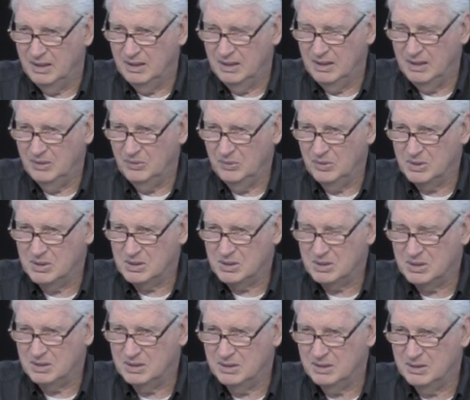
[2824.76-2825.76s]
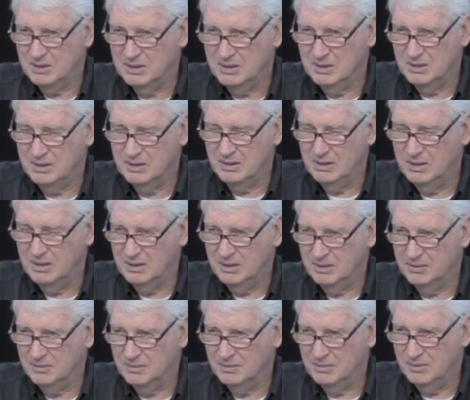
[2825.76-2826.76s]
it was uh,
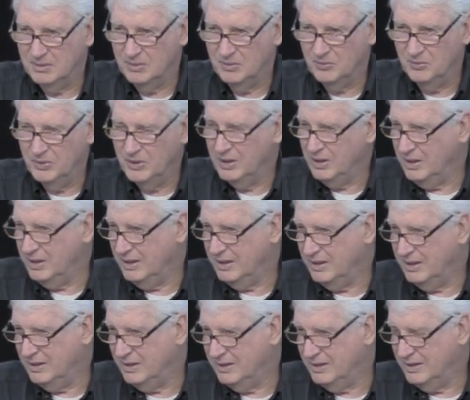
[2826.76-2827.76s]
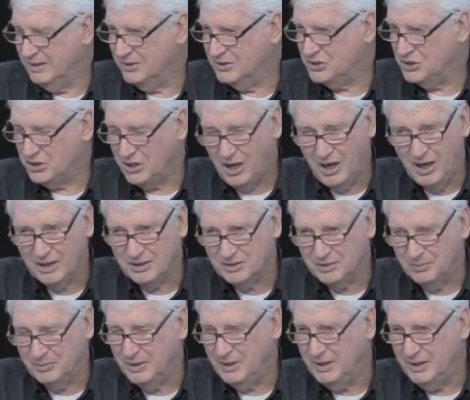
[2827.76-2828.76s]
really a shock
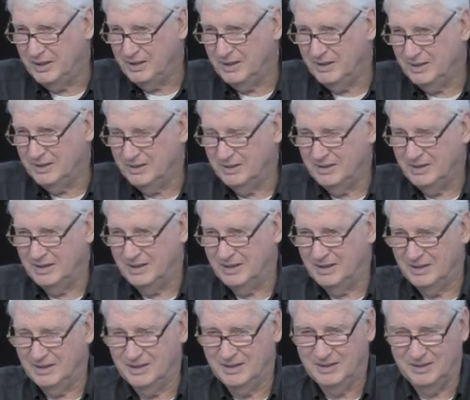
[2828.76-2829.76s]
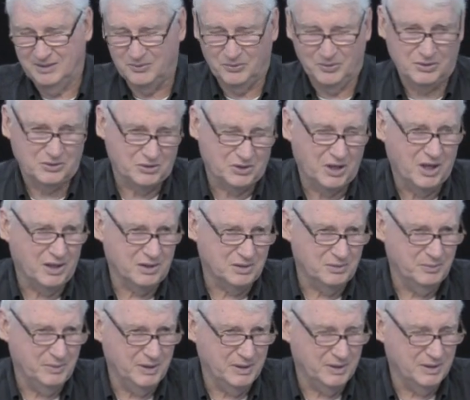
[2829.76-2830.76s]
to me and a uh, real shock to
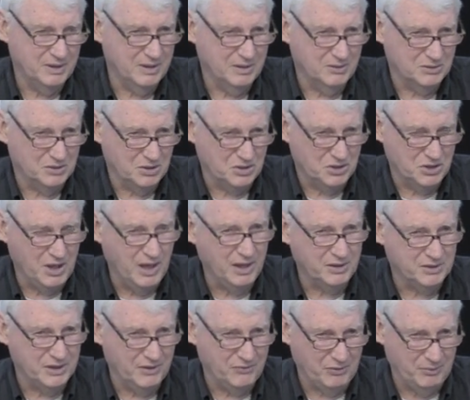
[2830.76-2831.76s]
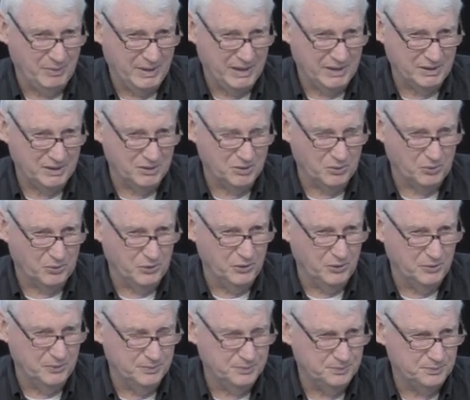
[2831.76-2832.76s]
me. And it was a shock to everybody in the
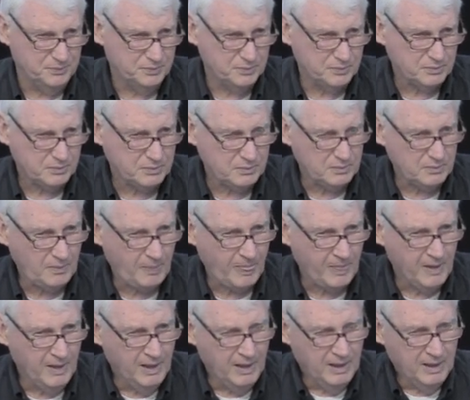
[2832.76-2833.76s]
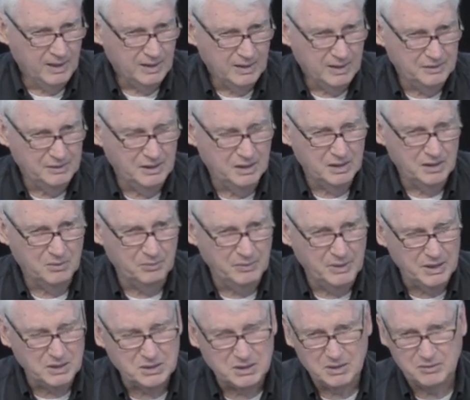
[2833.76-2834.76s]
room and then in the
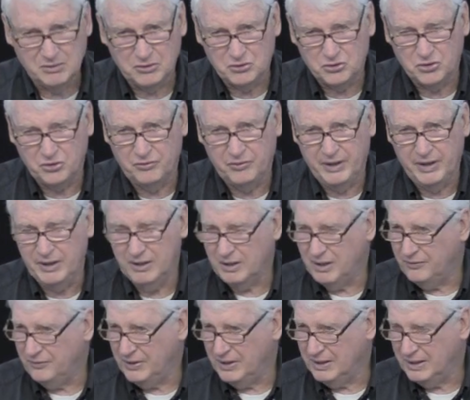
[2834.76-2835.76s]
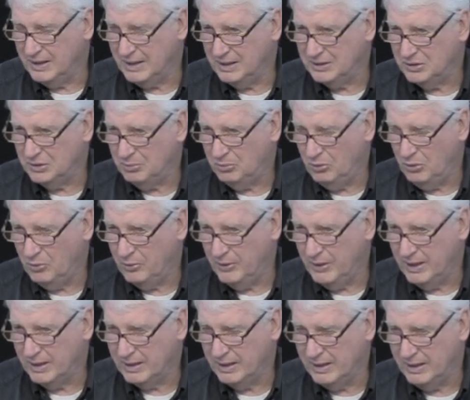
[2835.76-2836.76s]
midst of the travail, I finally got to the point where
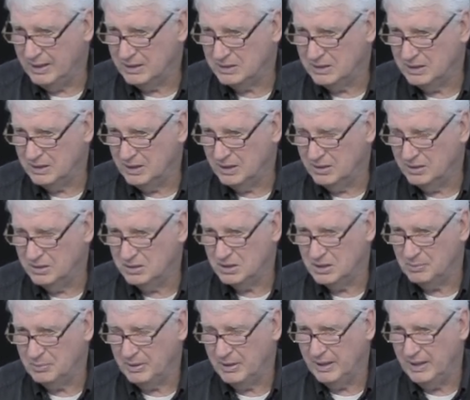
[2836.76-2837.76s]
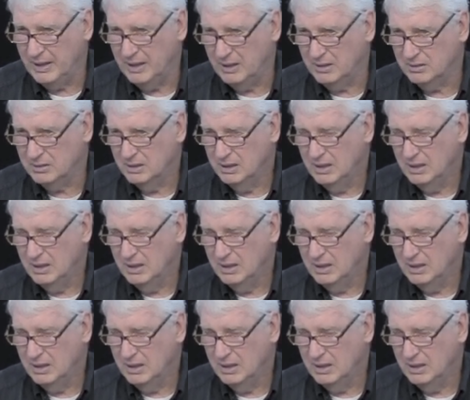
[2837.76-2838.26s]
I could actually get something out.